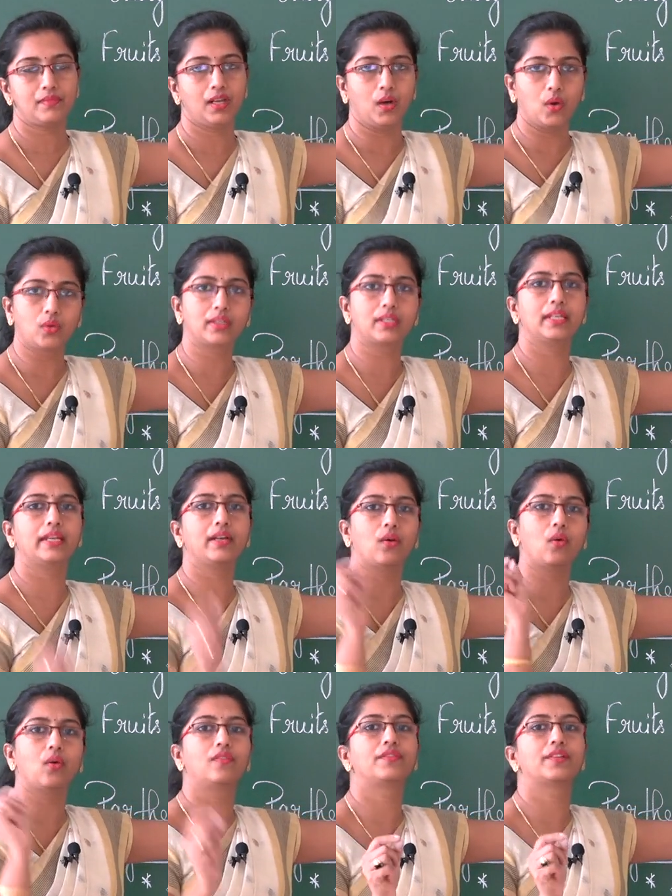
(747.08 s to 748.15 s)
Only
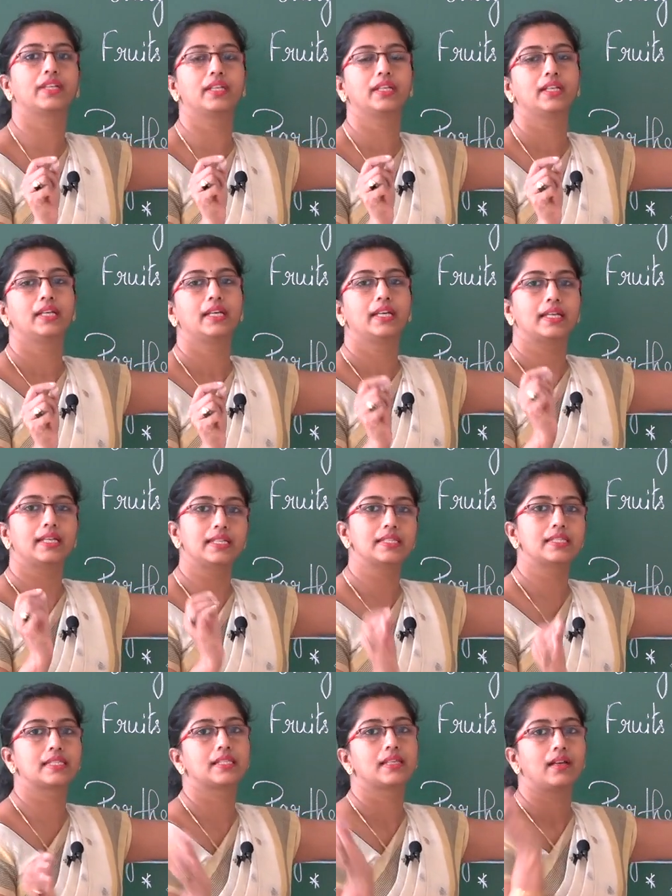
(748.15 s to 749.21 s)
ovary
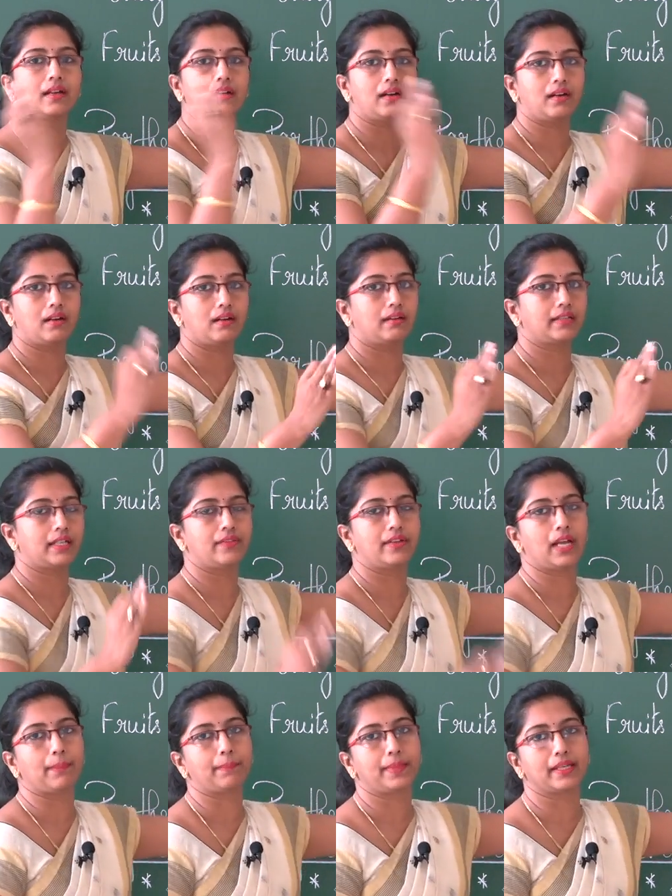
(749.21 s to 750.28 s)
is
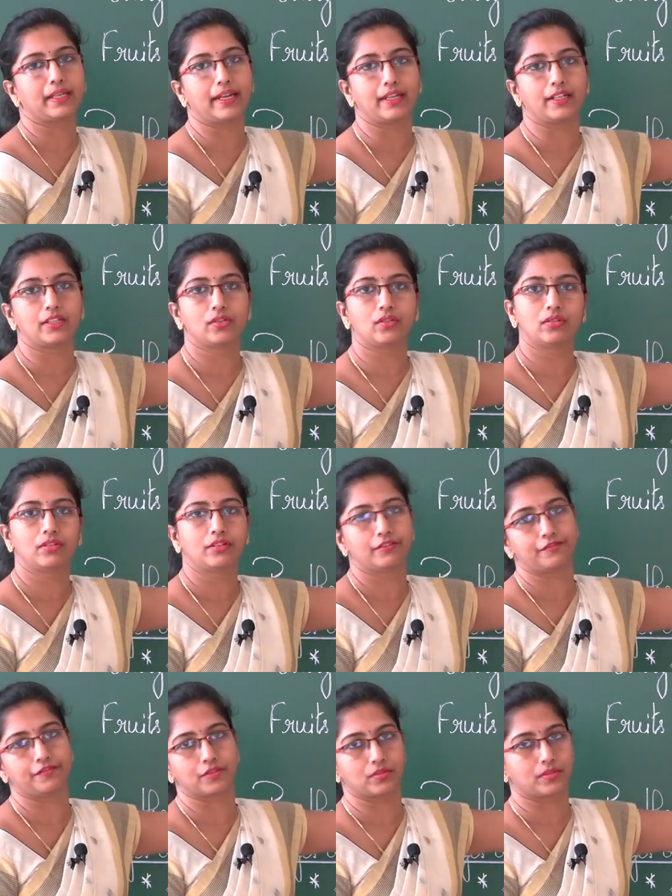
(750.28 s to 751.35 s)
developing into
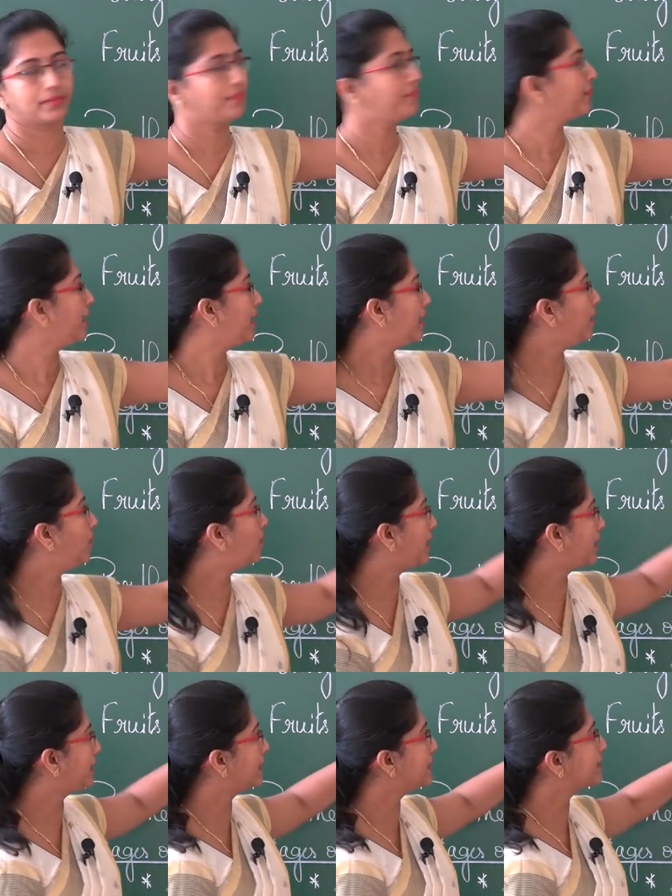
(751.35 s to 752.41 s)
fruit. Now
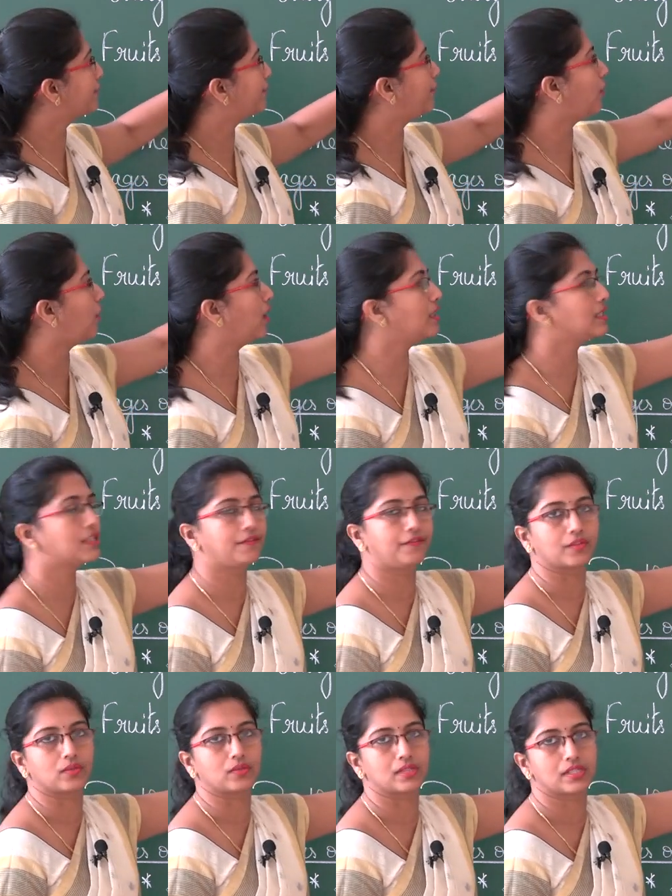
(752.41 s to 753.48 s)
what are these false
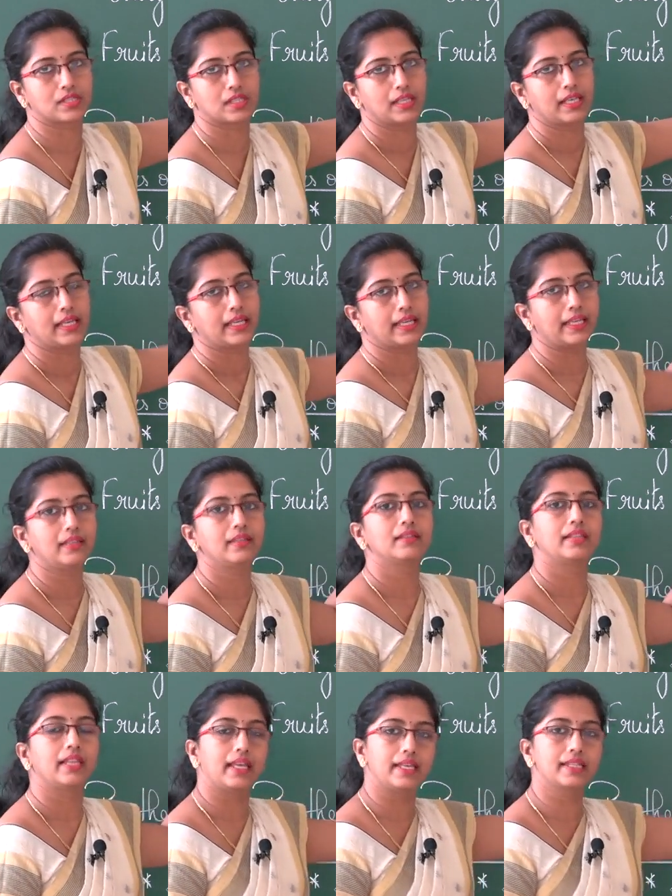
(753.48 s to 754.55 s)
fruits?
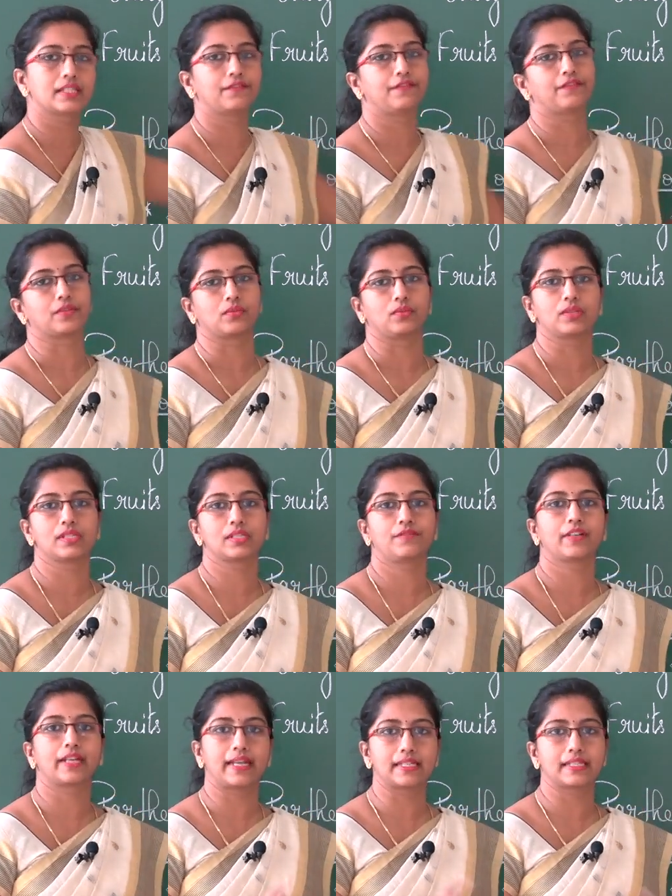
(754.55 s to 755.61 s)
In these fruits,
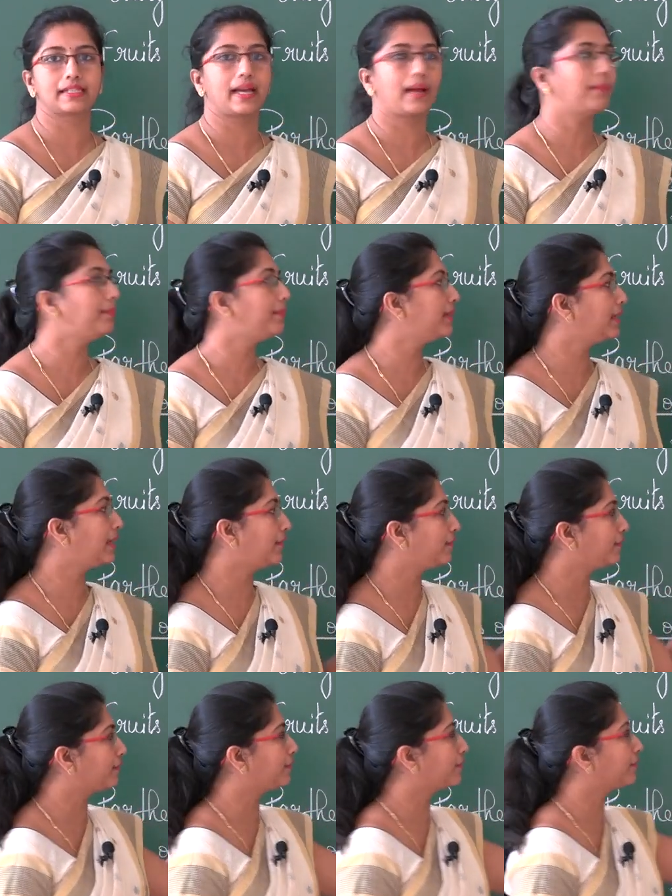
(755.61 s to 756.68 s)
for example, I
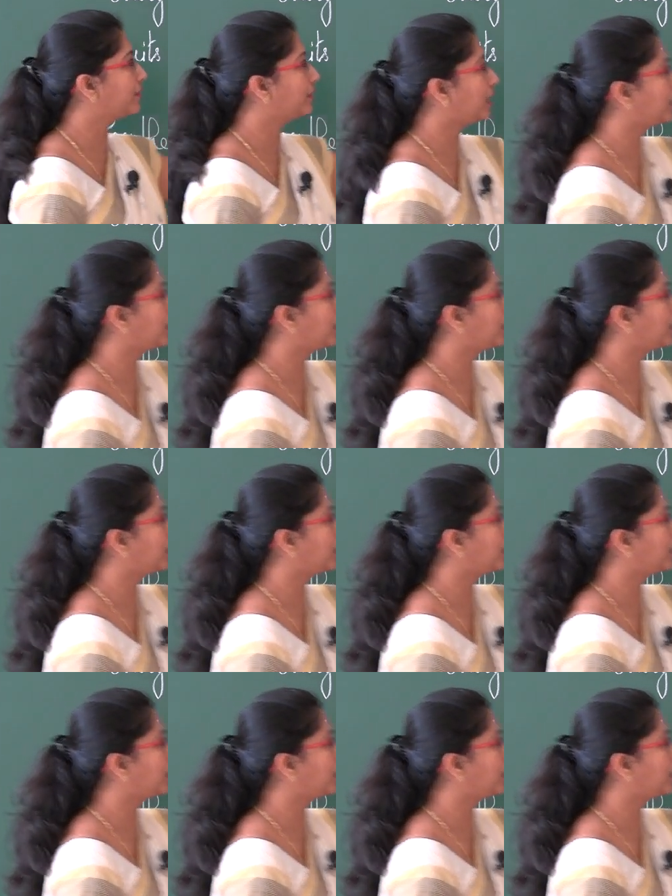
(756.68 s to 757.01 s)
have done